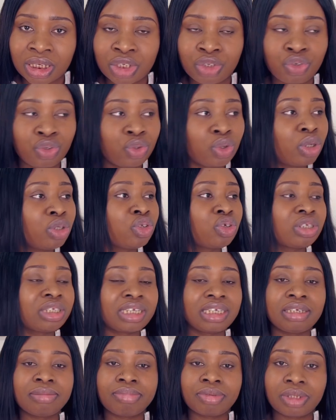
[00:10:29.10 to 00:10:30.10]
Don't judge
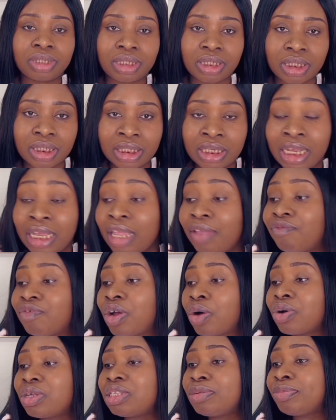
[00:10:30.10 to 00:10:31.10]
anybody. If they're
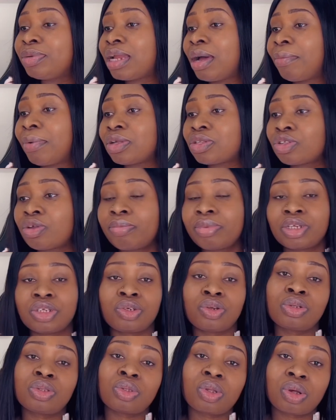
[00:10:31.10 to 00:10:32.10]
gossiping about somebody,
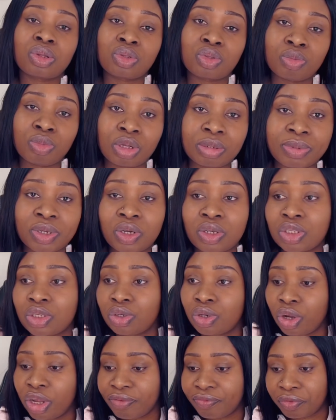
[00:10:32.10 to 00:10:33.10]
don't talk too much, because you
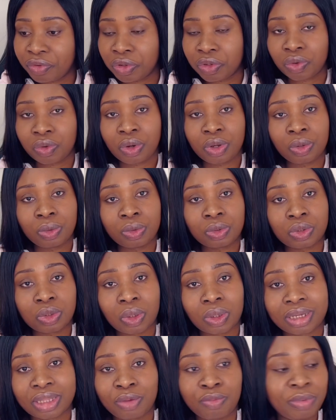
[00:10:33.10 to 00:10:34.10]
don't even know the one you
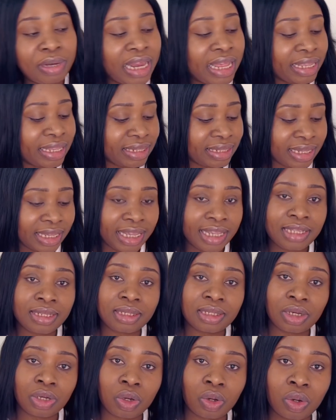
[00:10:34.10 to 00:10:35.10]
talk. They'll be like, it's against
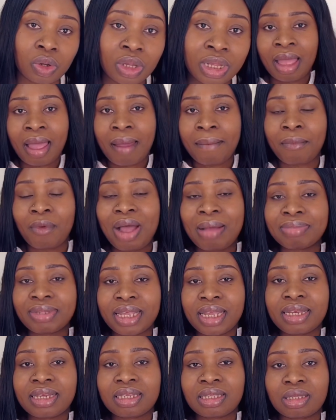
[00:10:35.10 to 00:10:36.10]
the law. Why I'm
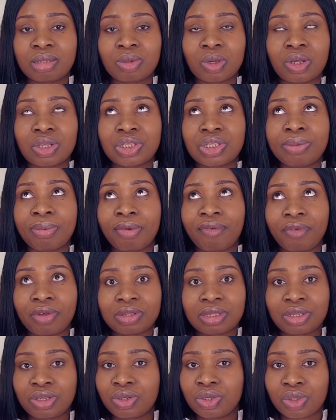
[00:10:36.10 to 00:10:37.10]
saying this is because some of
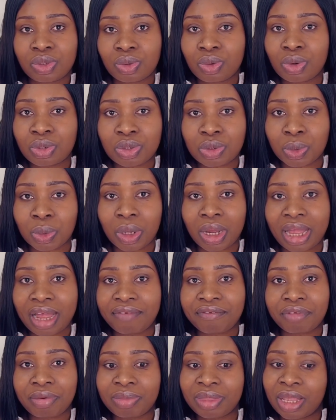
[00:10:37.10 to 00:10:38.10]
us used to go to work, and
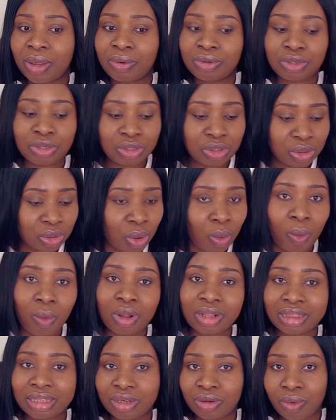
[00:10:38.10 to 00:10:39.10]
from there we just talk one
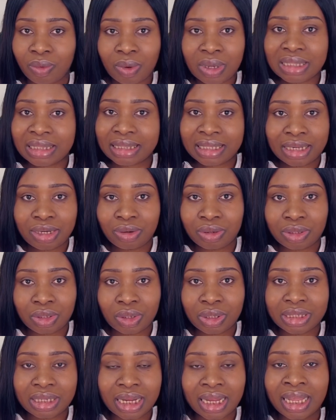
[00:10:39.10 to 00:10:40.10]
thing or the
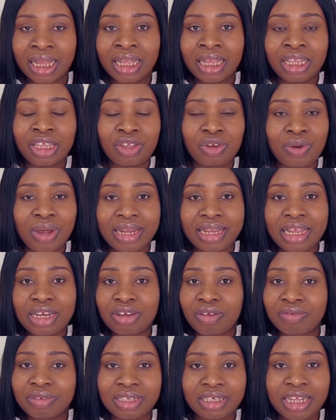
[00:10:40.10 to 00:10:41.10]
other. You know, at the end
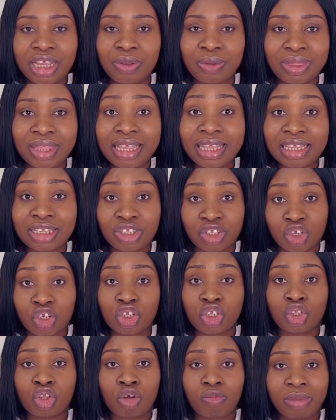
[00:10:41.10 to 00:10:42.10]
of the day, you think it's
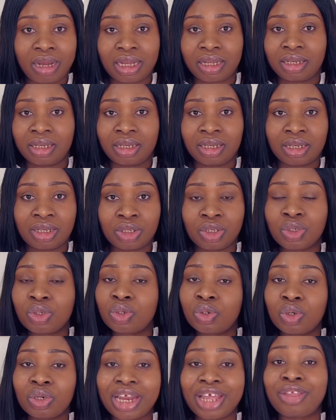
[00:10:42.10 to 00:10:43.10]
just normal. You don't
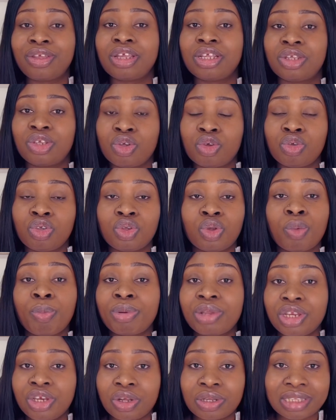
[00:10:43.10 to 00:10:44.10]
know that you're
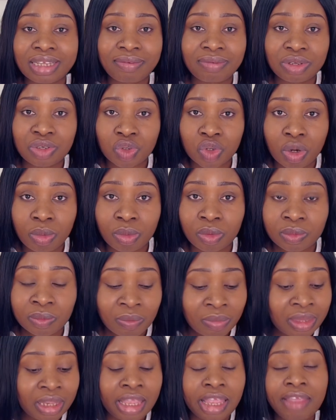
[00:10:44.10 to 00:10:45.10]
putting yourself in trouble.
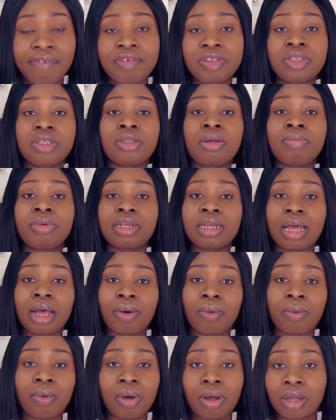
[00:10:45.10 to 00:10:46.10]
If you see somebody at
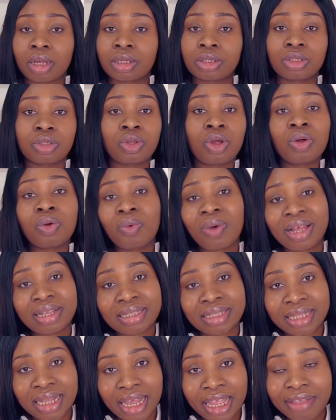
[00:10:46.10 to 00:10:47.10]
work, don't go and
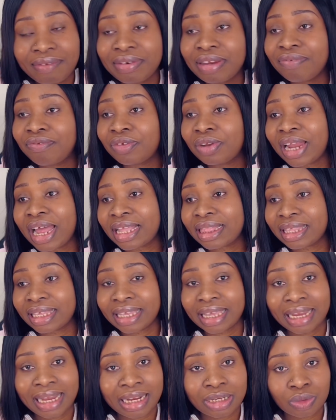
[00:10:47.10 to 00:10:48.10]
start. Even if you like the
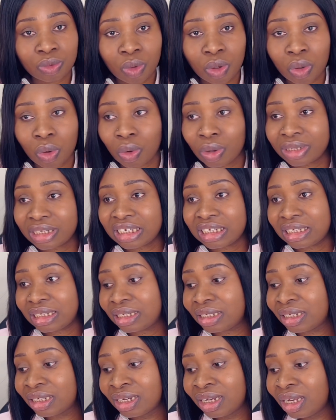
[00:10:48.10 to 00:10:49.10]
girl at work or the
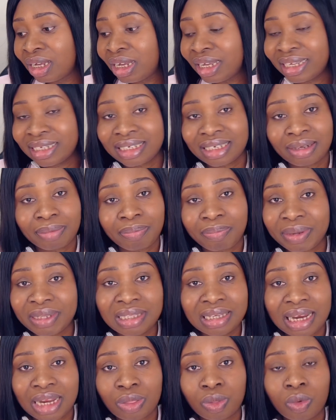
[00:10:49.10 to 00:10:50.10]

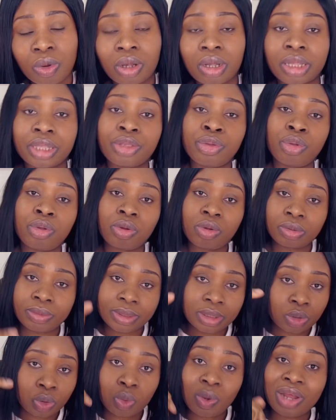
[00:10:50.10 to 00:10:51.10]
person at work,
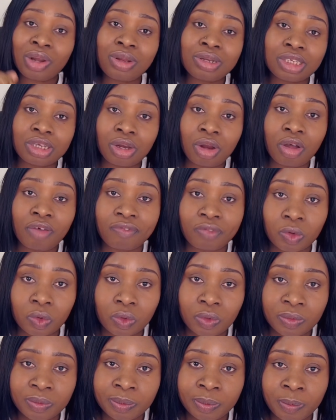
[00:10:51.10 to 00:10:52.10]
swallow the love.
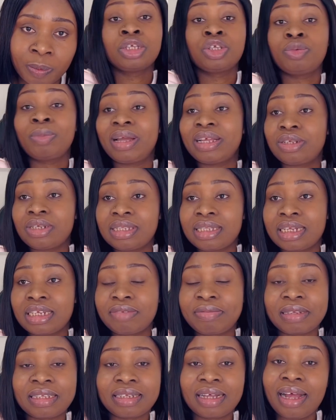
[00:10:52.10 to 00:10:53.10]
Oh. You might just tell the
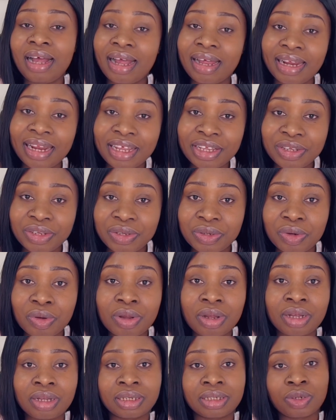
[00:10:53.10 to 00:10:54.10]
person, I like you.
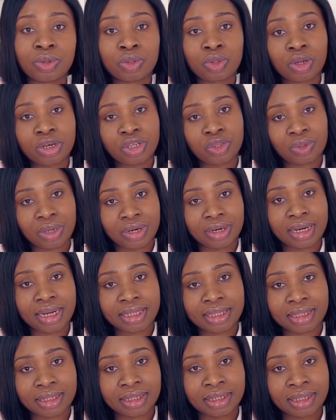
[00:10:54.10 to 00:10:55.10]
They'll turn it to another
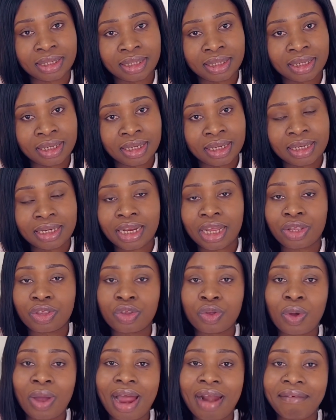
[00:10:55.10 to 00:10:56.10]
thing, that
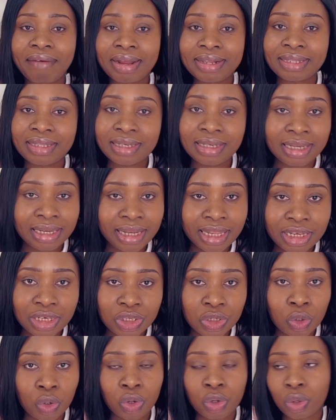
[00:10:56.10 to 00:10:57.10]
you're harassing the lady
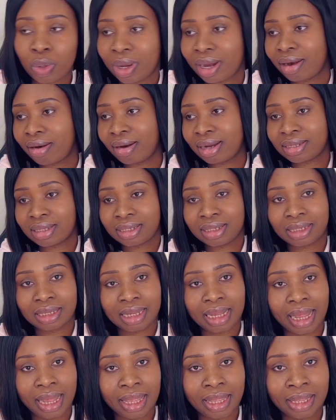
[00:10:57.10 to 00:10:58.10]
or you're harassing the
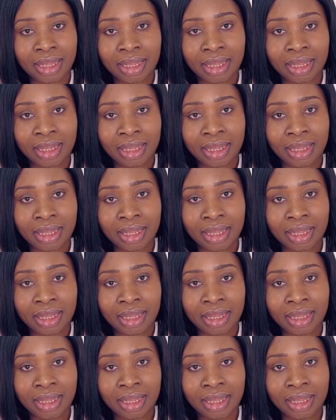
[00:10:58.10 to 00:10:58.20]
guy.